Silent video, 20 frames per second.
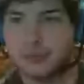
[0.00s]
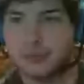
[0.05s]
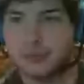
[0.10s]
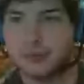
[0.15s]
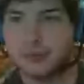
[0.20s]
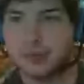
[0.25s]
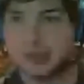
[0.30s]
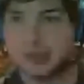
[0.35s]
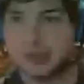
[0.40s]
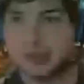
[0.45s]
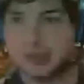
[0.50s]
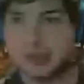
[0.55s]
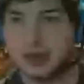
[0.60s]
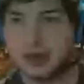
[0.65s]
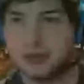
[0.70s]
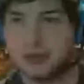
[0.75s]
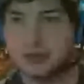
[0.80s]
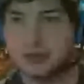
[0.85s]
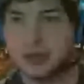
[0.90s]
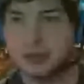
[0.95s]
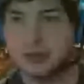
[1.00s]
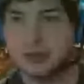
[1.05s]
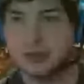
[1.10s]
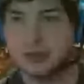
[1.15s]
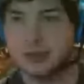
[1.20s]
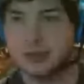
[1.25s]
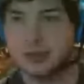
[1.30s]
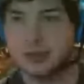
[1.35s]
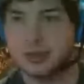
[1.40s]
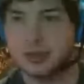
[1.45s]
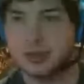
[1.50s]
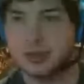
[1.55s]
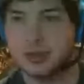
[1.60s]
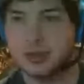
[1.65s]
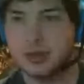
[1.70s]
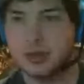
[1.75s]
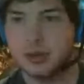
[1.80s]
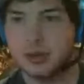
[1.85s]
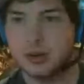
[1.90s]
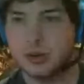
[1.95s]
got a lot of those
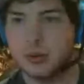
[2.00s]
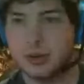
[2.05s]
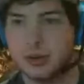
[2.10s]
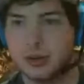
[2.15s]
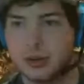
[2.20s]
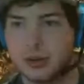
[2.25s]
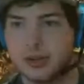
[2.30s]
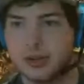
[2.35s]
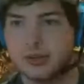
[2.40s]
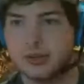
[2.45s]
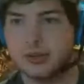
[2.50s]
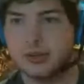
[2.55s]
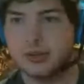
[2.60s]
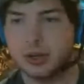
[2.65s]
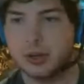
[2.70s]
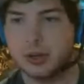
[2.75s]
really slow.